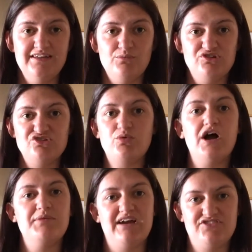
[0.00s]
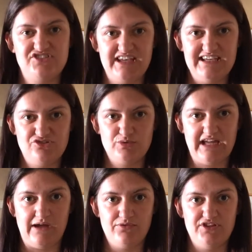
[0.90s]
which is why we have to take into
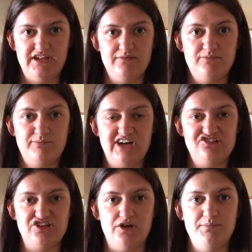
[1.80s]
account the ratio,